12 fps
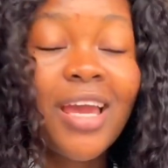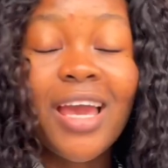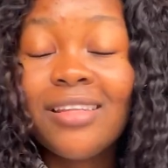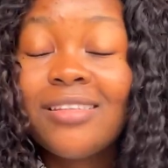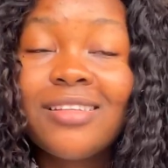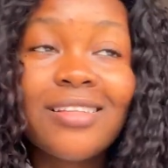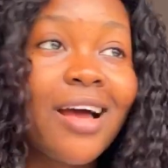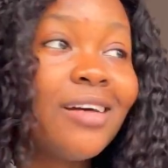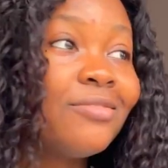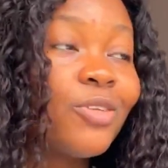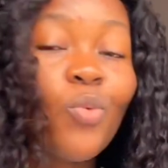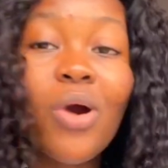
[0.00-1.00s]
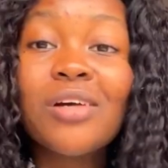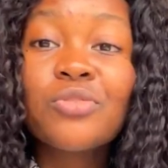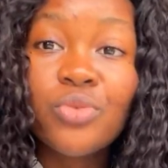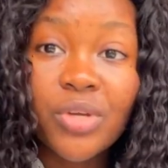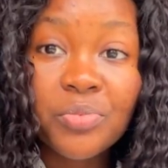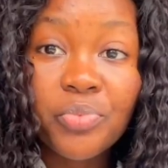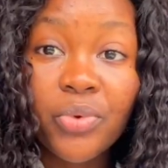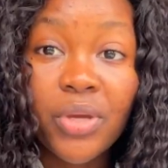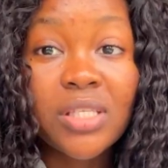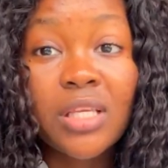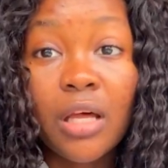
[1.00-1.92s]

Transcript: anything that requires no experience,